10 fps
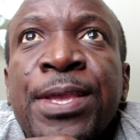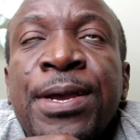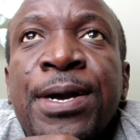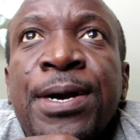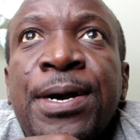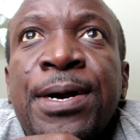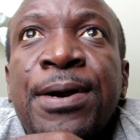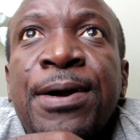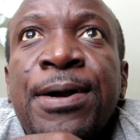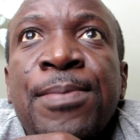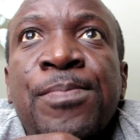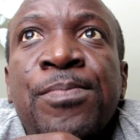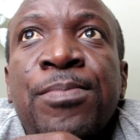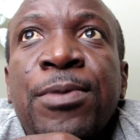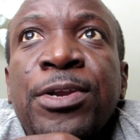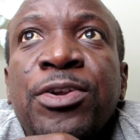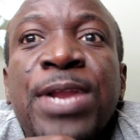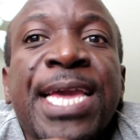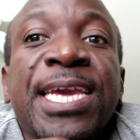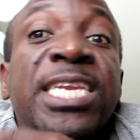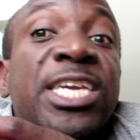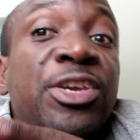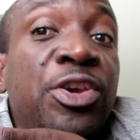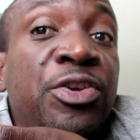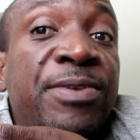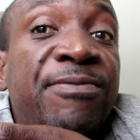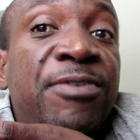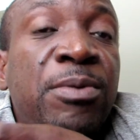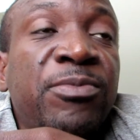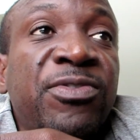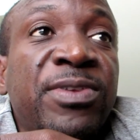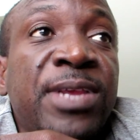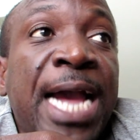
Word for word: um, you know, like getting your uniforms.